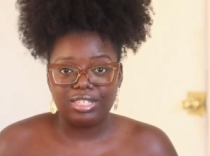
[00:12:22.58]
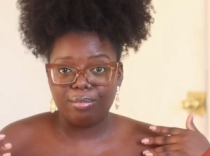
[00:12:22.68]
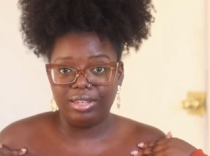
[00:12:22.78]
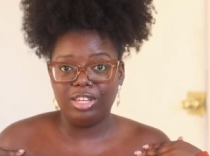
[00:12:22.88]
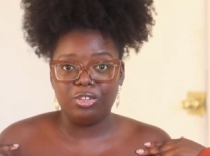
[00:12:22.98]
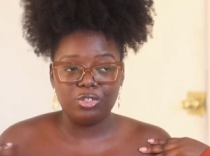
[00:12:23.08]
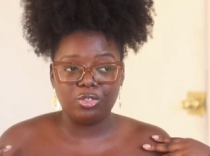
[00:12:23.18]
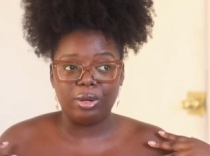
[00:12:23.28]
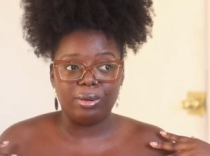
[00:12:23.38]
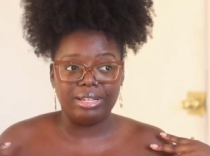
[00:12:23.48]
To me,
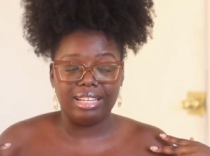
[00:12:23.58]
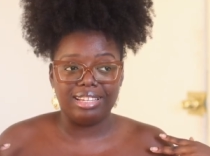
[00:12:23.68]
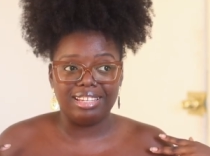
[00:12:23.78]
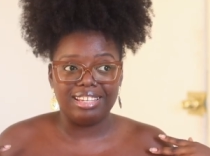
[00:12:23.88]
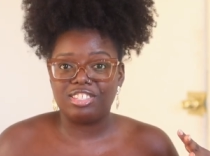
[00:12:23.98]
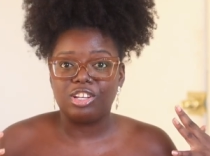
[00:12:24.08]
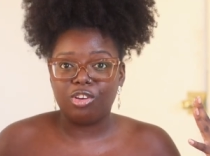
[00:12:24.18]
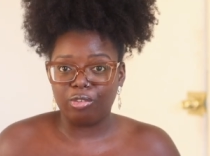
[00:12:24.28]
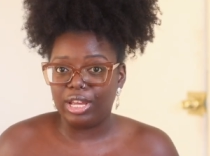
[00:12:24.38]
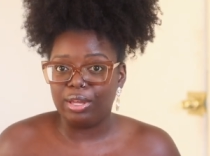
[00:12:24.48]
Outre Rowena is a
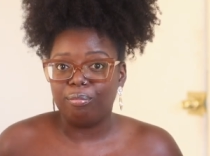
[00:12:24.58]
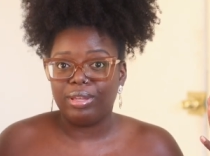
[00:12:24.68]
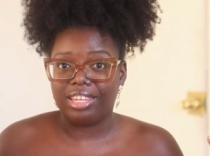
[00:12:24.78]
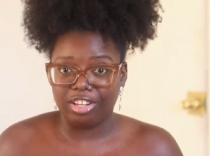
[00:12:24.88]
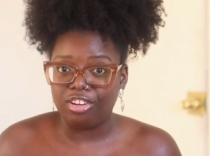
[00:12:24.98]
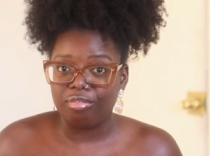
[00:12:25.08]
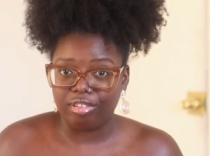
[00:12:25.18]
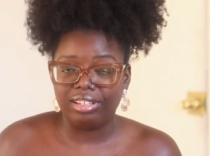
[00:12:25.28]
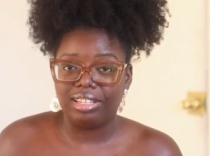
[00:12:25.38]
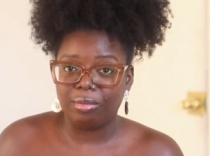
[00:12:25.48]
great
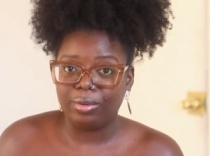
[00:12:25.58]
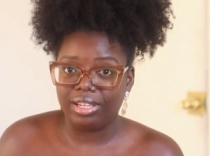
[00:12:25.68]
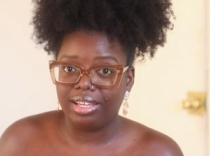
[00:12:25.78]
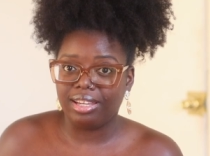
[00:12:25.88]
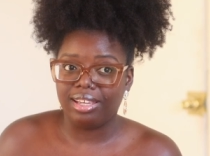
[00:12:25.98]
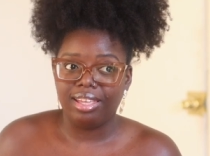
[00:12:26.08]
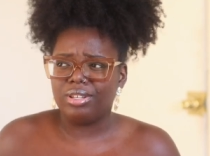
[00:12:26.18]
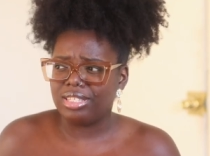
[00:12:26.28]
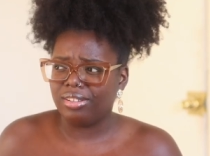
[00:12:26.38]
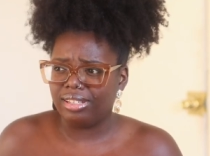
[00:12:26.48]
beginner-friendly wig.
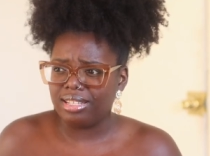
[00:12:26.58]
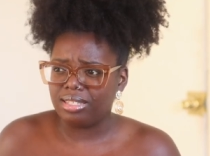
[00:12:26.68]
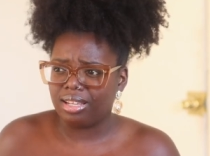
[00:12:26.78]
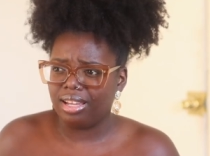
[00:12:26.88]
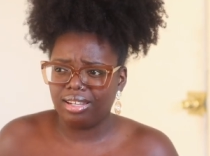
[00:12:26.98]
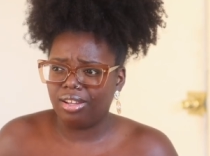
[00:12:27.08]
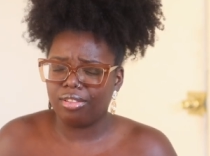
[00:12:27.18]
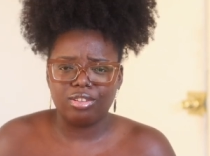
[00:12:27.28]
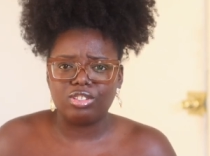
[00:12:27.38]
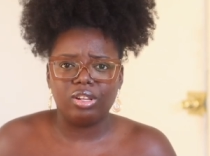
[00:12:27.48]
Was there lace to cut? No,
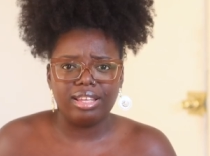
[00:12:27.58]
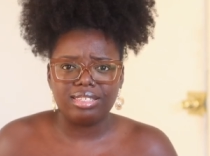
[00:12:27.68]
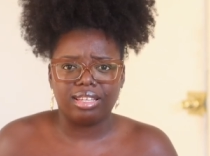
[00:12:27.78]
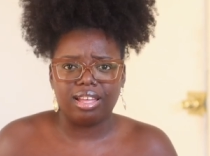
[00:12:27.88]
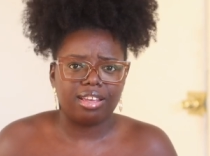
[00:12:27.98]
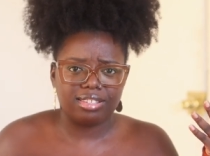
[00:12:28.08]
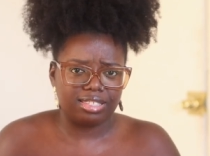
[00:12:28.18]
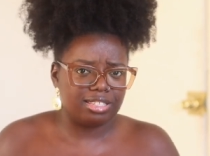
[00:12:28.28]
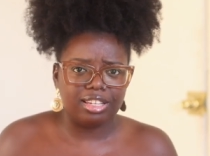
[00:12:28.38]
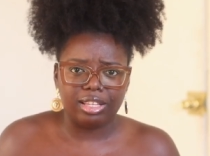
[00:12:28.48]
there's no lace to cut because it's
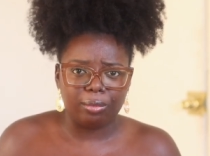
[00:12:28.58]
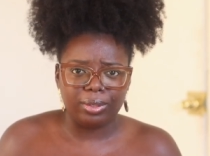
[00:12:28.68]
a daily